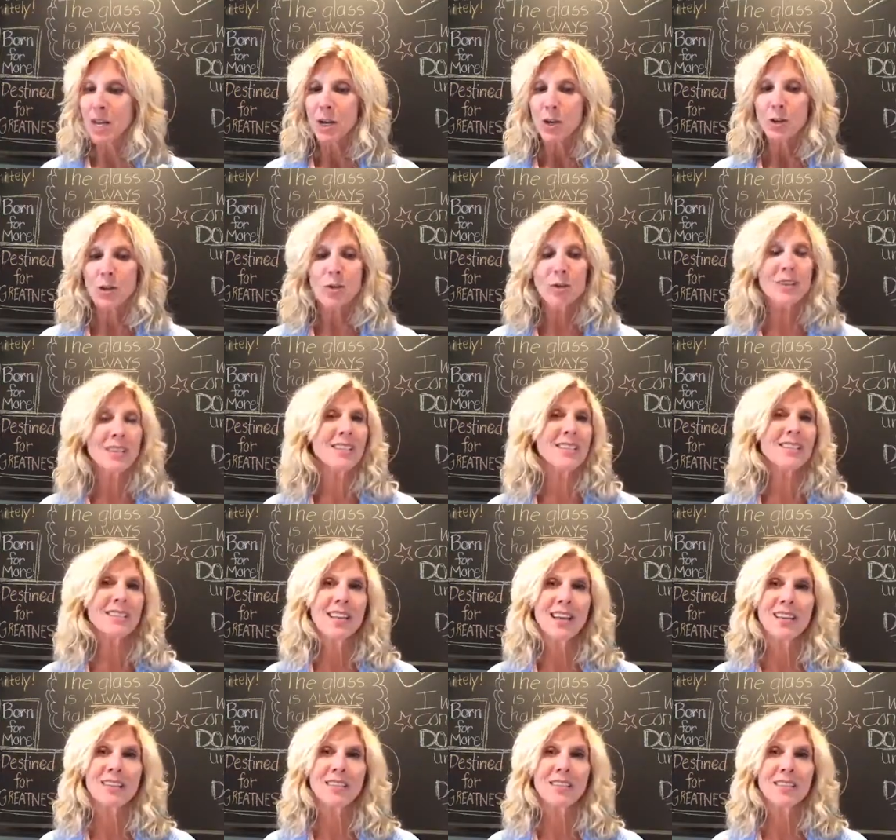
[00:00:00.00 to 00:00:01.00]
You can
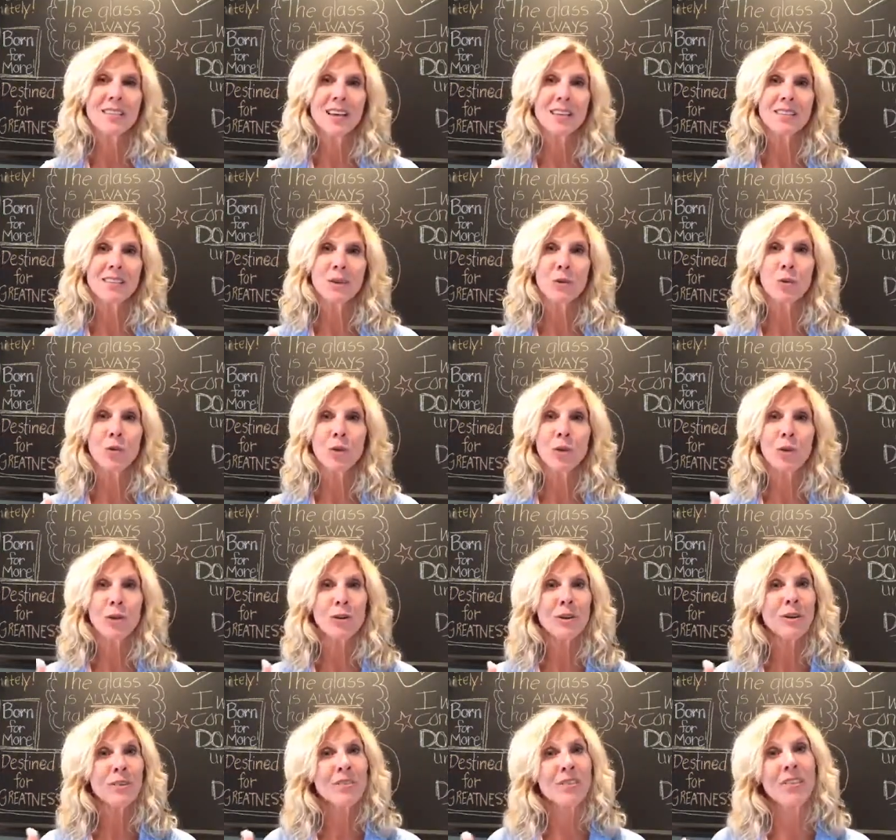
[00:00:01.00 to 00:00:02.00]
sense that the
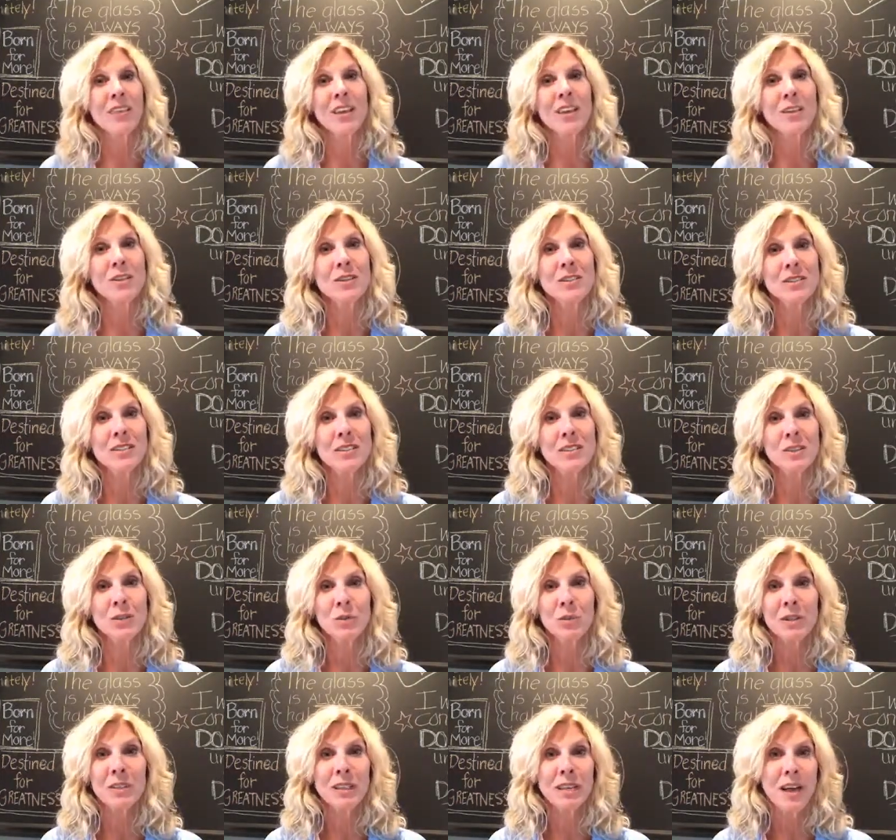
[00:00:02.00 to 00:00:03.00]
order of things is
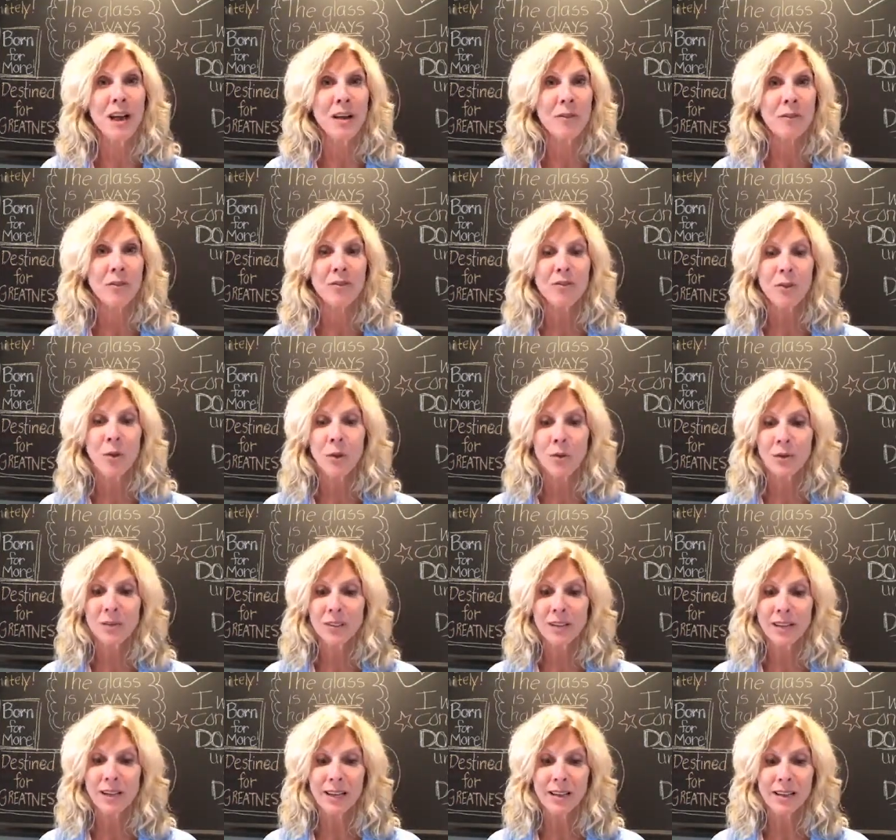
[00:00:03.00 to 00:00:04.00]
really
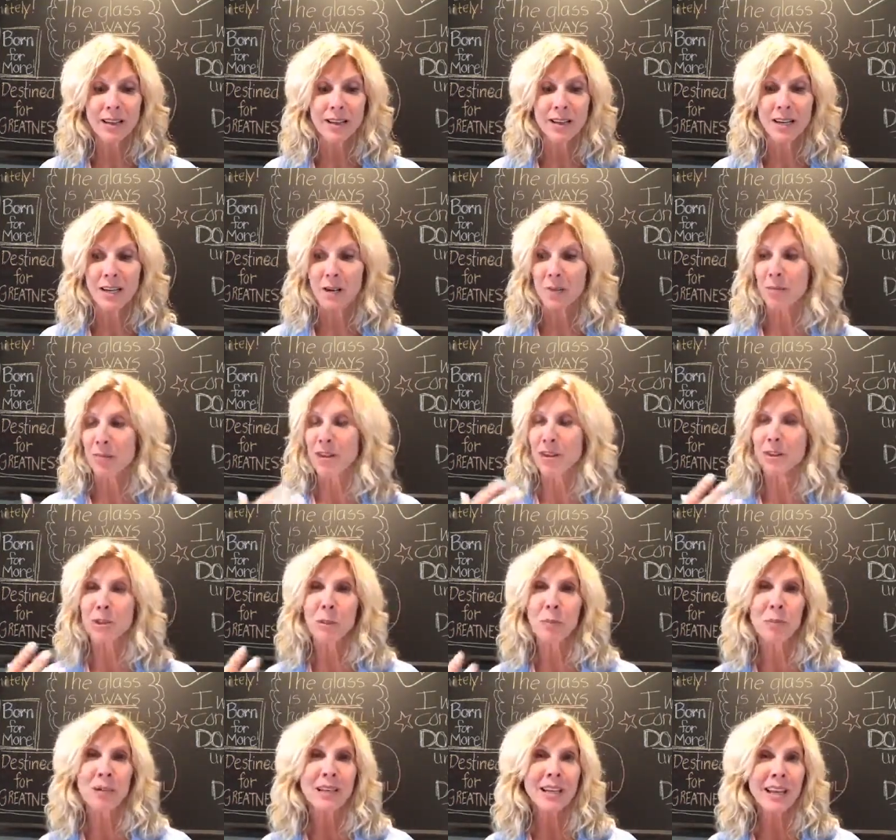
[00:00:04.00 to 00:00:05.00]
unfolding. There's
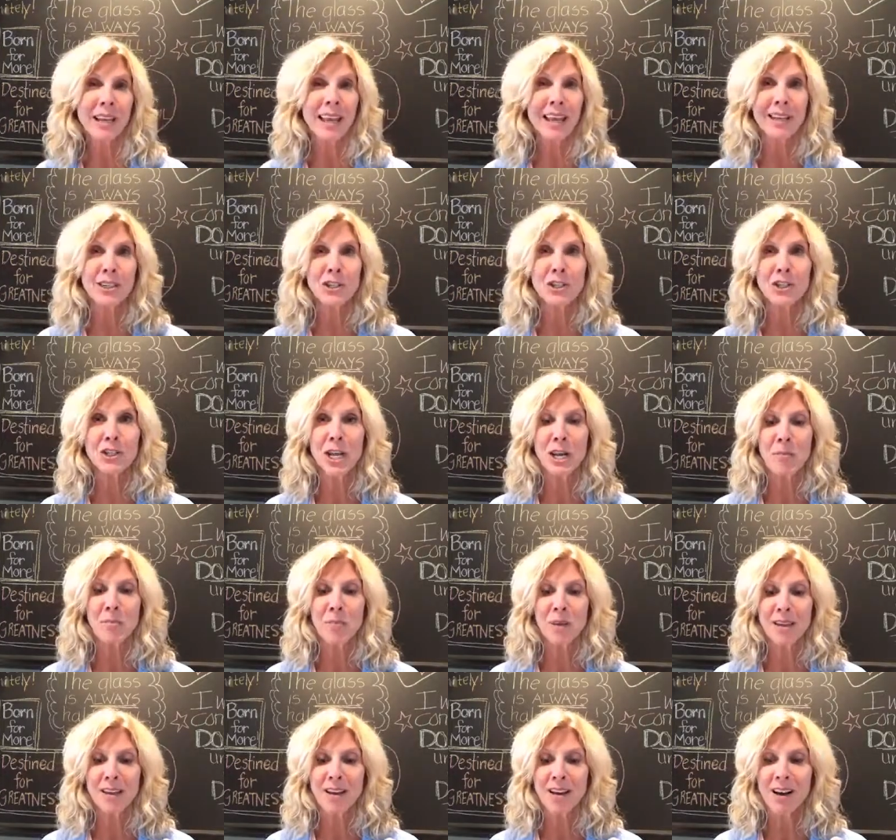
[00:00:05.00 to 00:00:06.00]
a plan
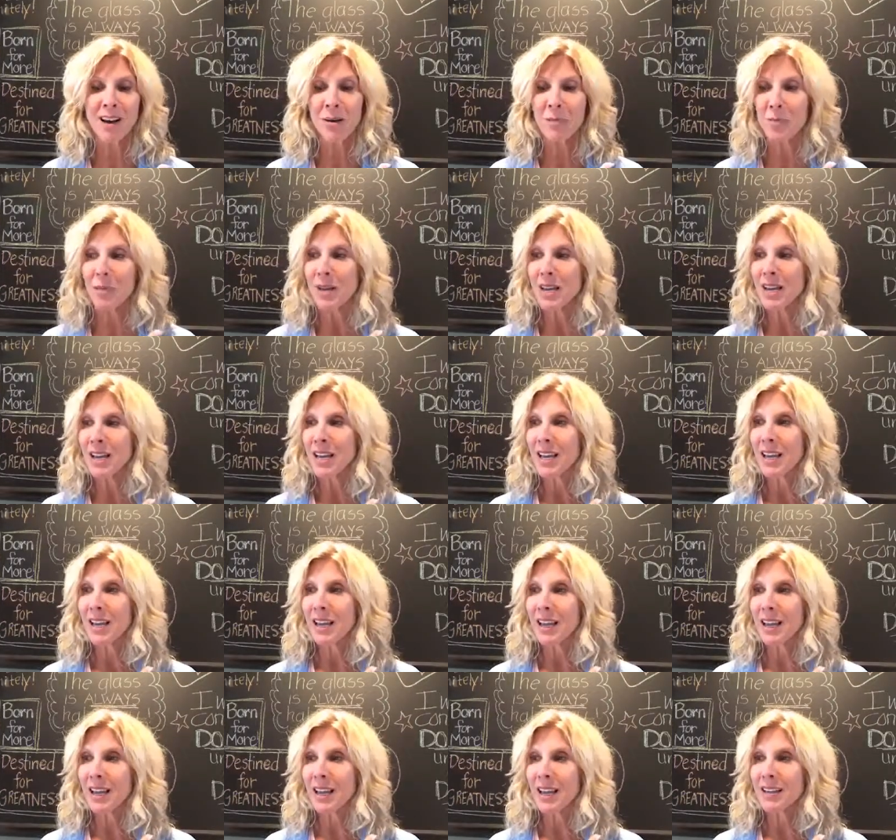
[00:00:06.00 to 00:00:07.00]
shaping up.
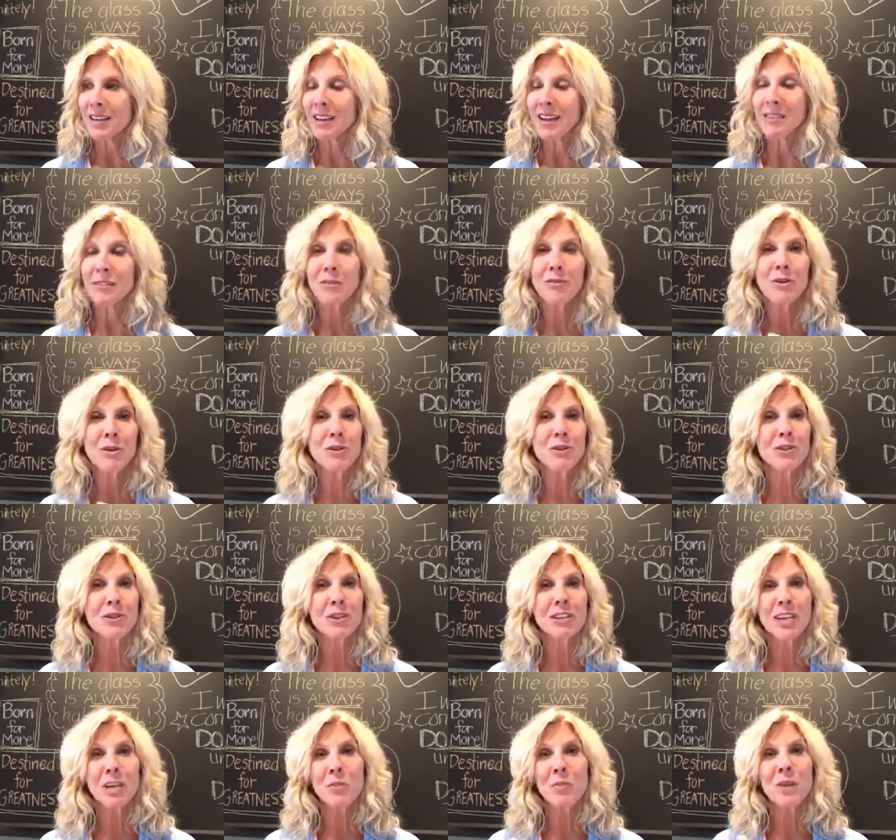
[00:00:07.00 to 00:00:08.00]
And the future
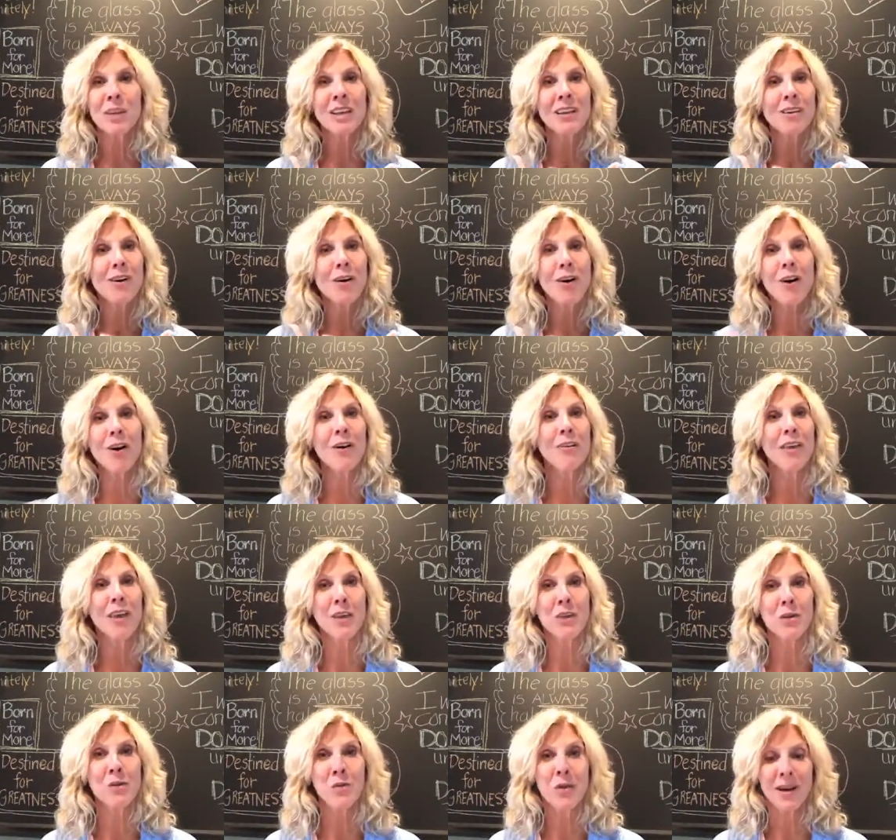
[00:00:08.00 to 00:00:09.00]
can be all
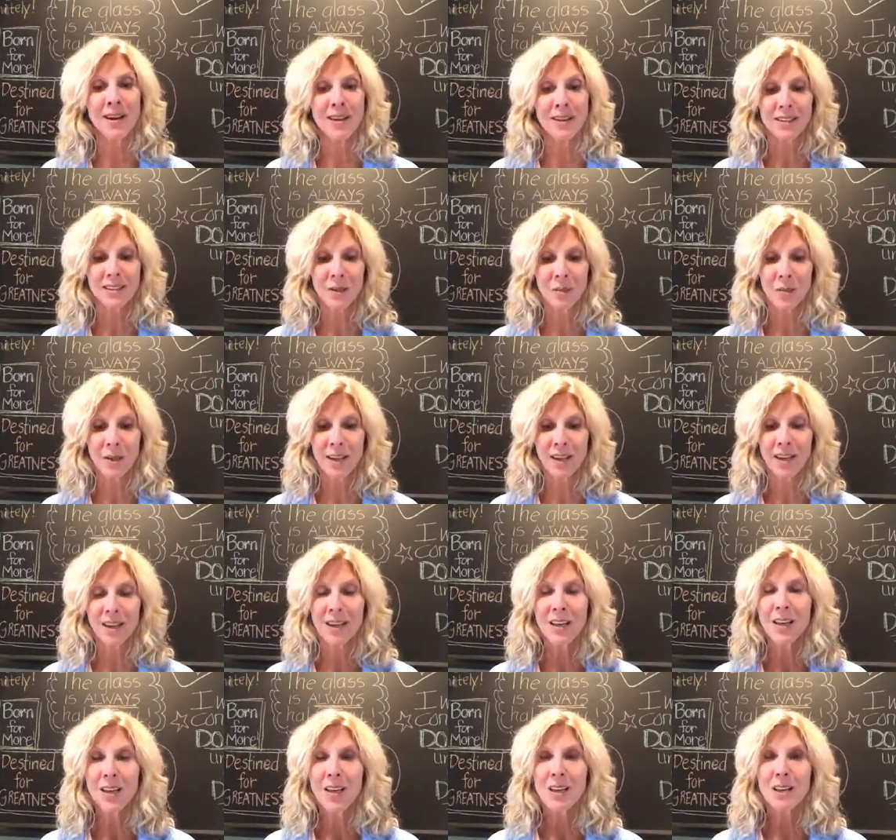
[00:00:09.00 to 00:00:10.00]
that you want it to be.
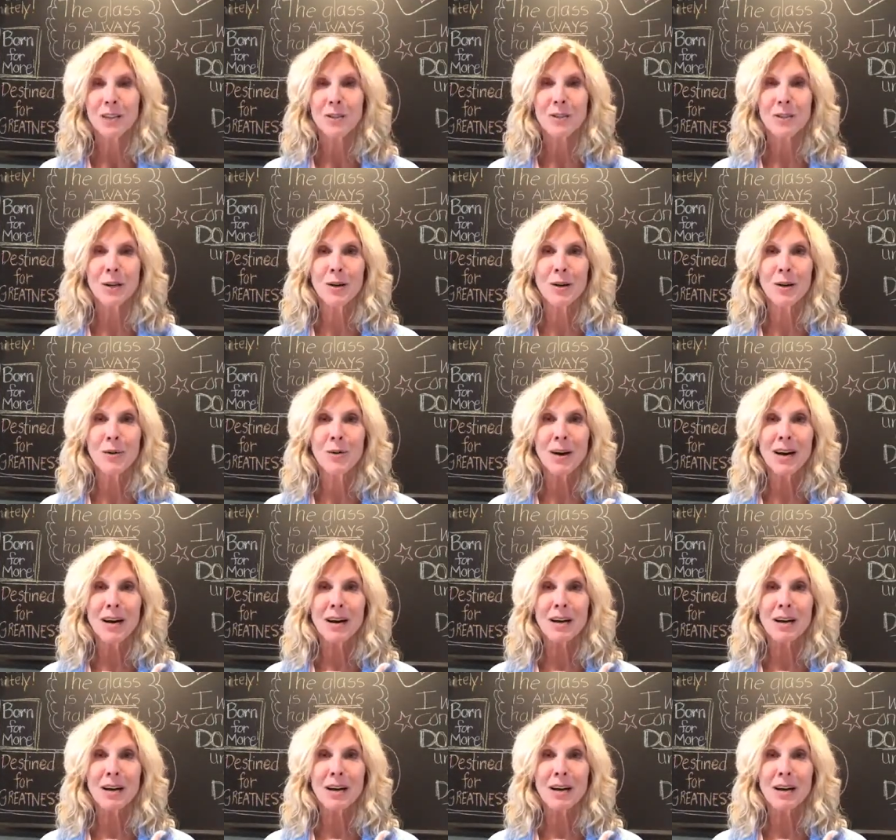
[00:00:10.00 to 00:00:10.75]
So